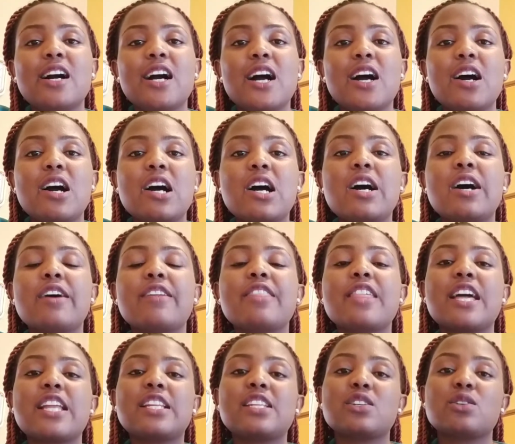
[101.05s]

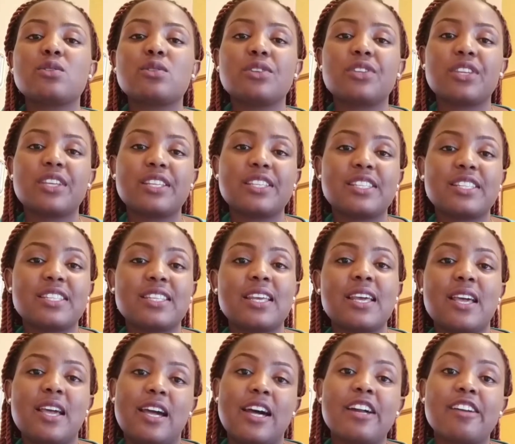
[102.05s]
that causes
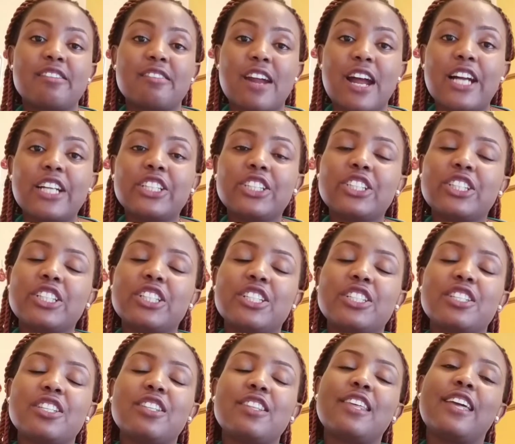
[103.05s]
rash
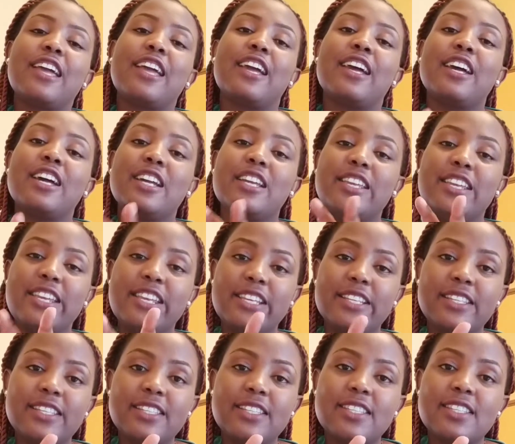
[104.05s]
is the
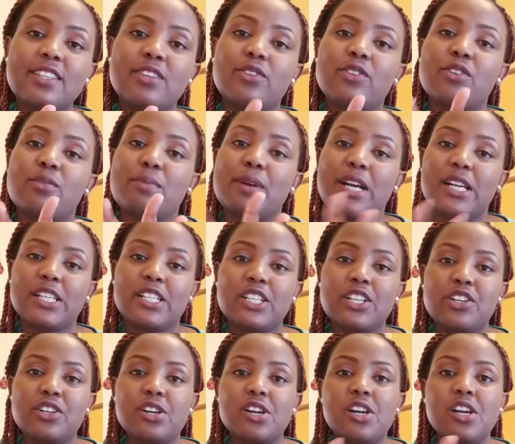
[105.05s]
yeast or
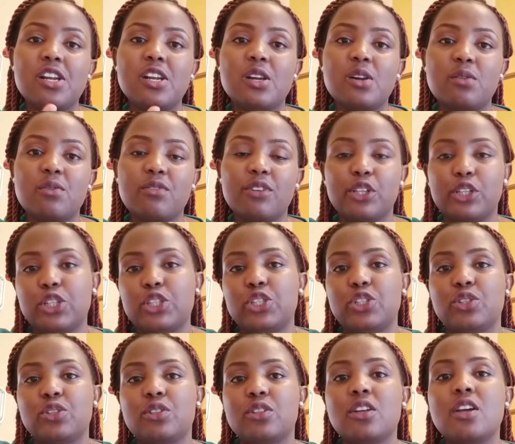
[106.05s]
bacterial
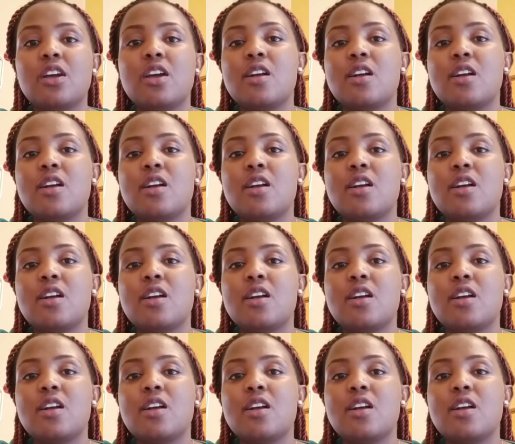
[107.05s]
infection.